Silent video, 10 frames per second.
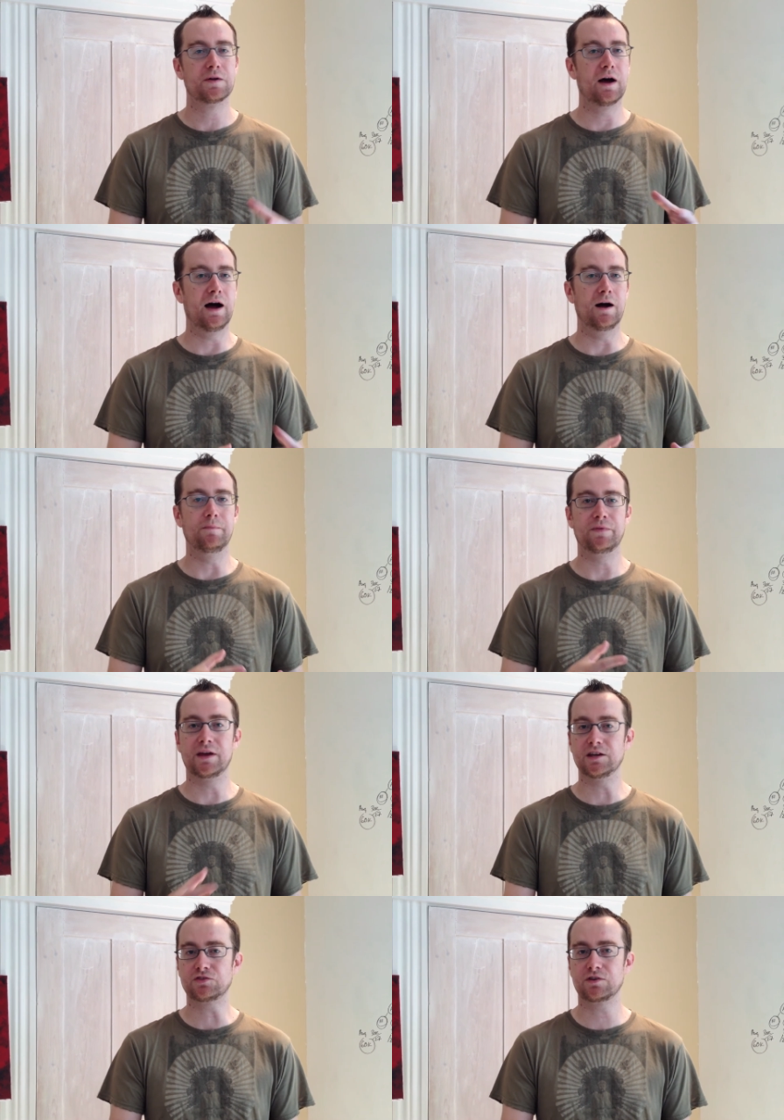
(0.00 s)
the
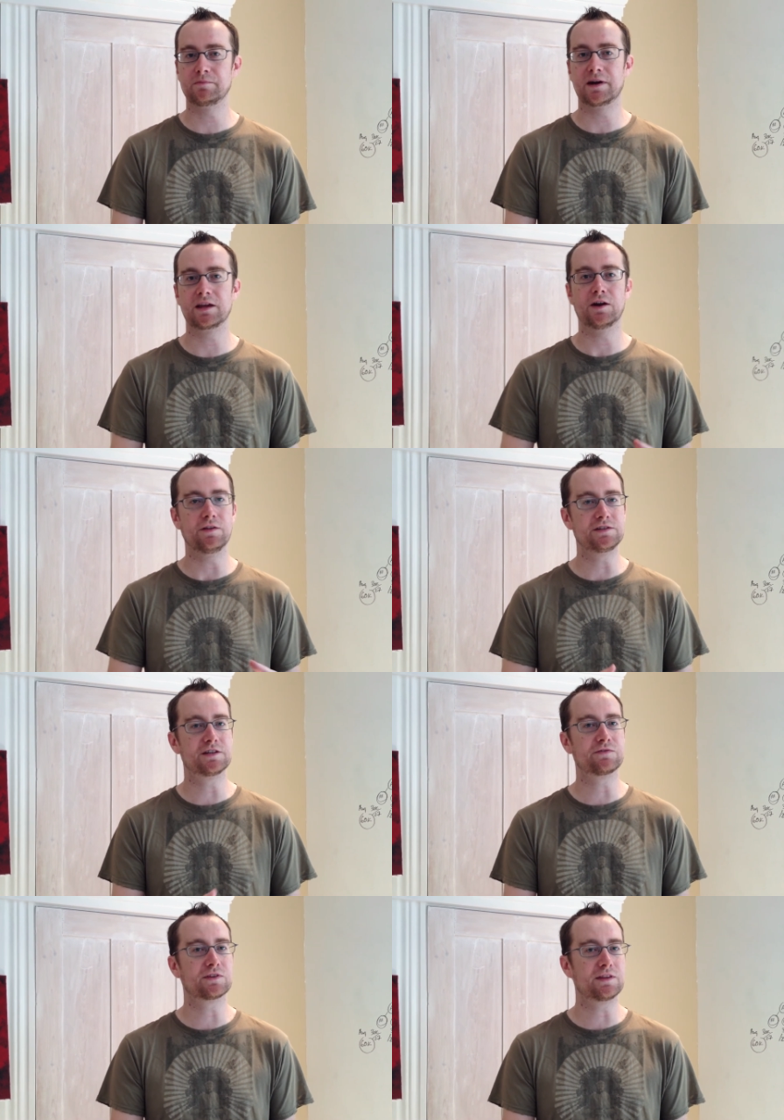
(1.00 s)
history of money and all these
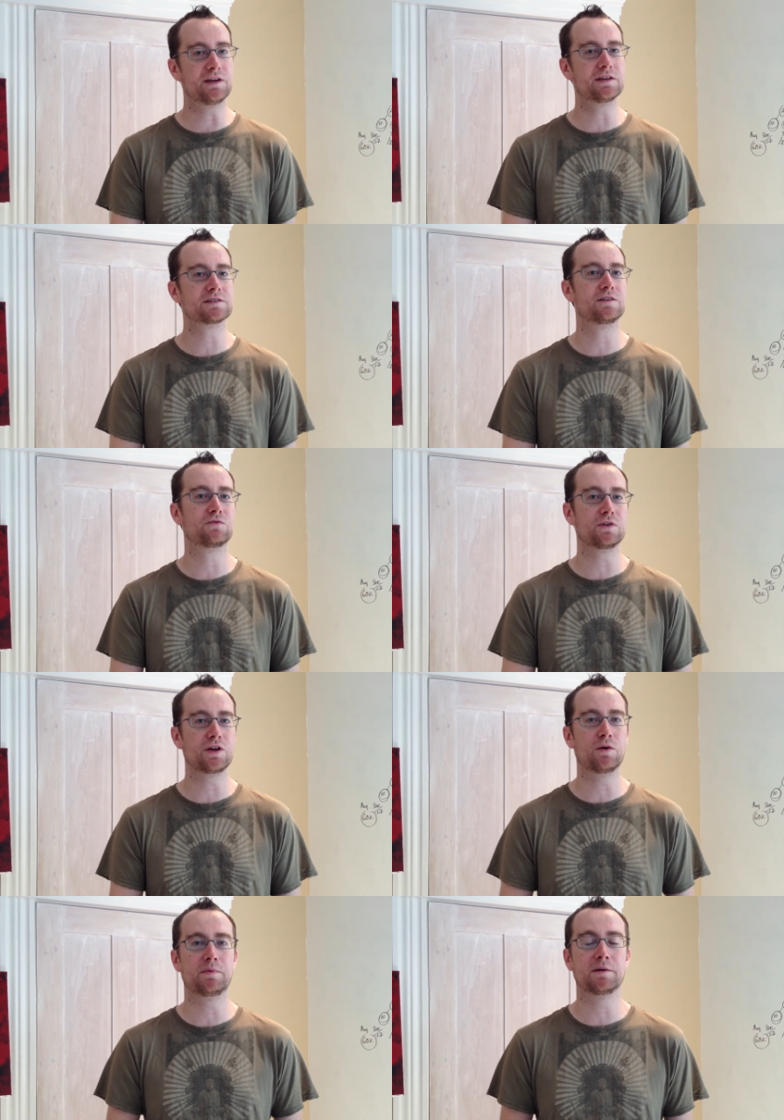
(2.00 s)
different things that have
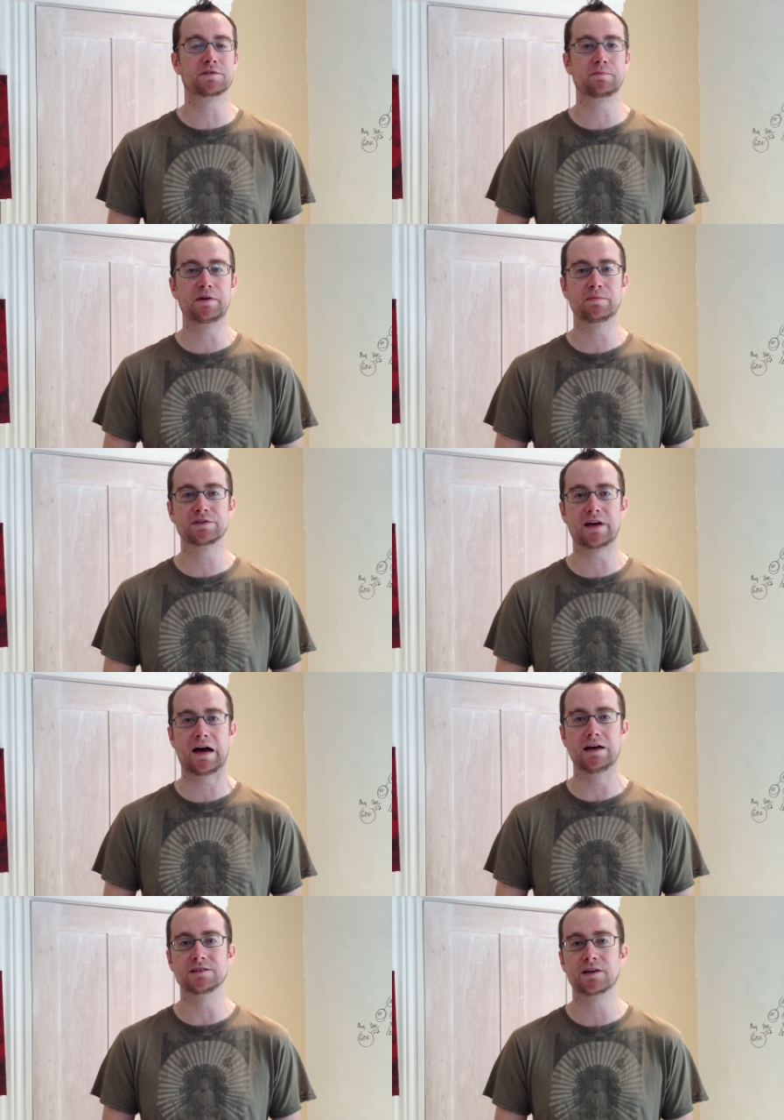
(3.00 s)
really opened up some people's
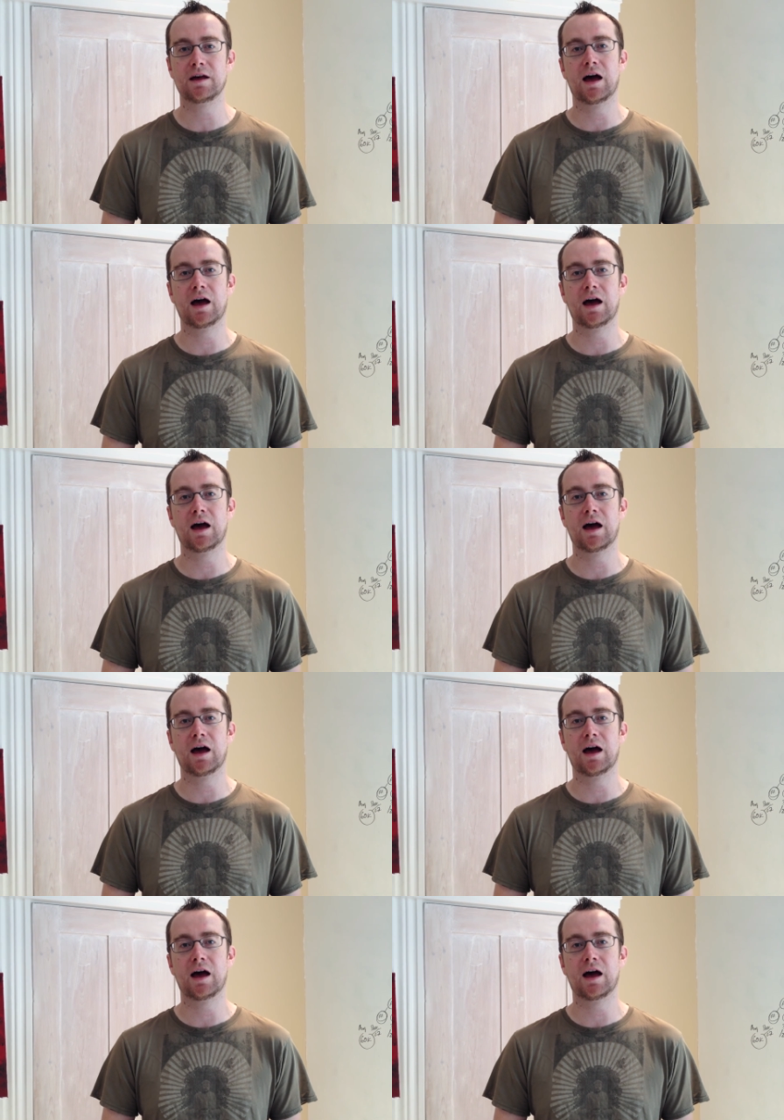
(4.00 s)
eyes